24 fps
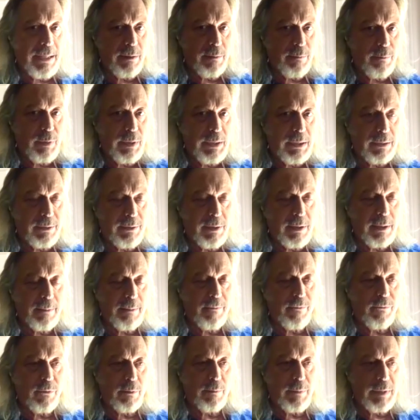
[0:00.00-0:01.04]
or picked up
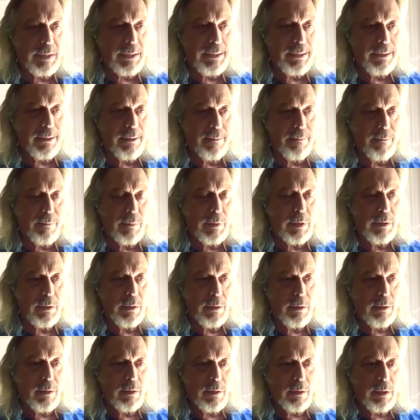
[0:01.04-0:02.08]
from him
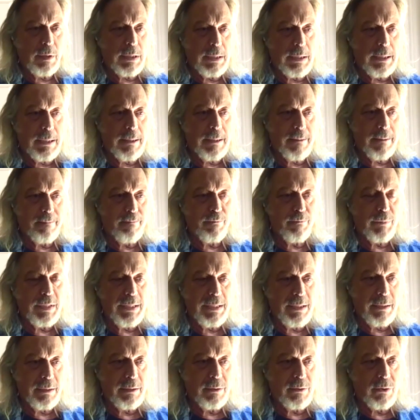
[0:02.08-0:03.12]

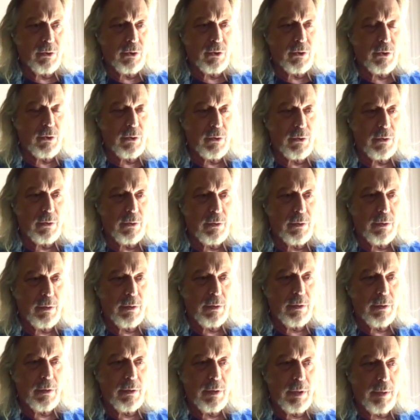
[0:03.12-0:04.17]
his
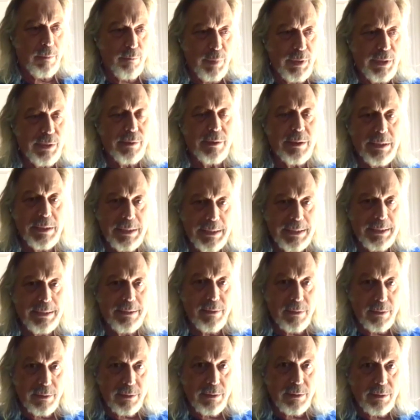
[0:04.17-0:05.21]
ability
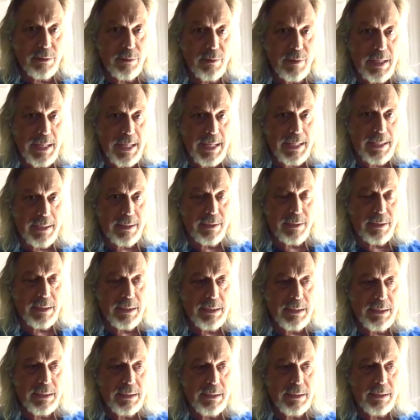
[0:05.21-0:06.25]
to do that.
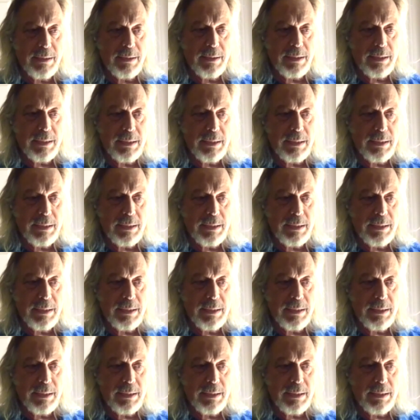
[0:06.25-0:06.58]
He